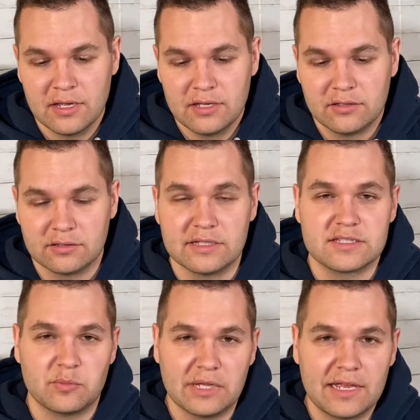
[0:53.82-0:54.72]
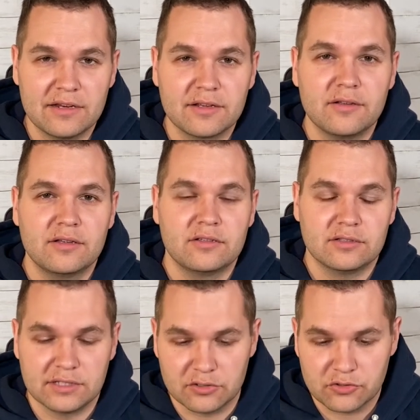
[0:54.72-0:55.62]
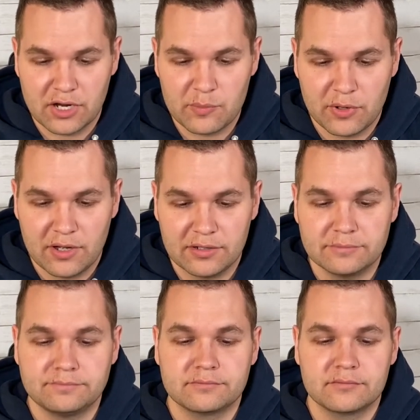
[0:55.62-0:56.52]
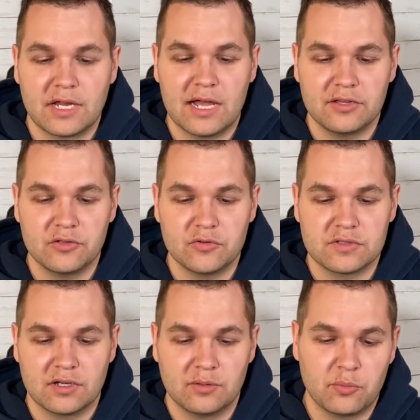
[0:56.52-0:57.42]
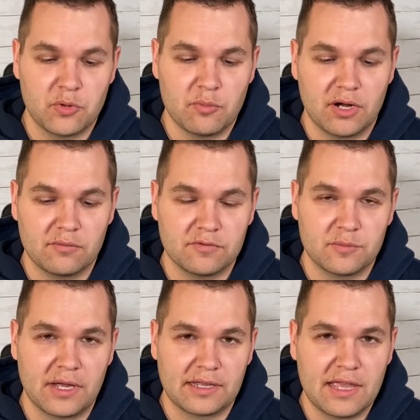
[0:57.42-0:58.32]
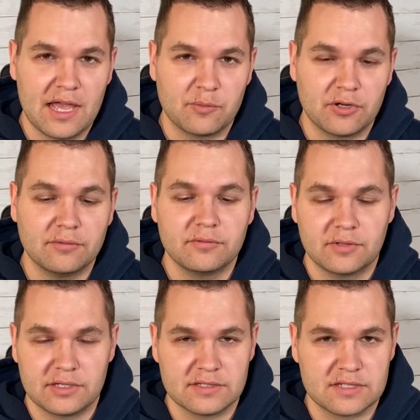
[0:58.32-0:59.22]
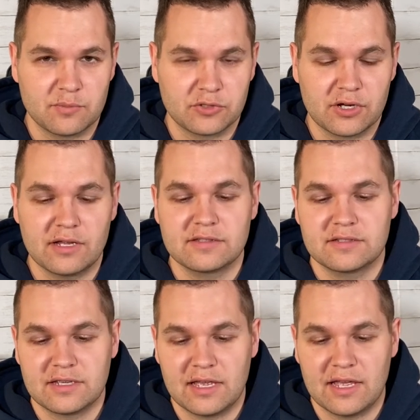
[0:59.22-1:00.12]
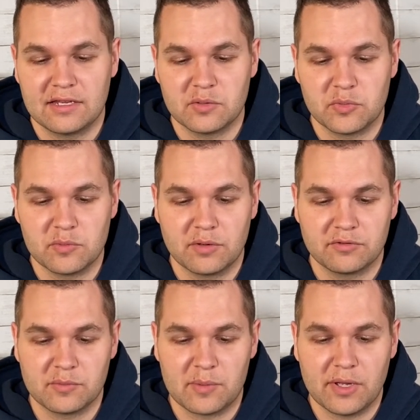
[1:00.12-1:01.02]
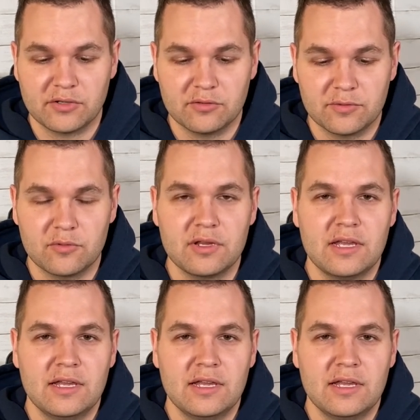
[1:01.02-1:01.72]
You'll need some lighting. You'll need a tripod. I use a boom arm for my camera in some shots and a boom arm for my microphone.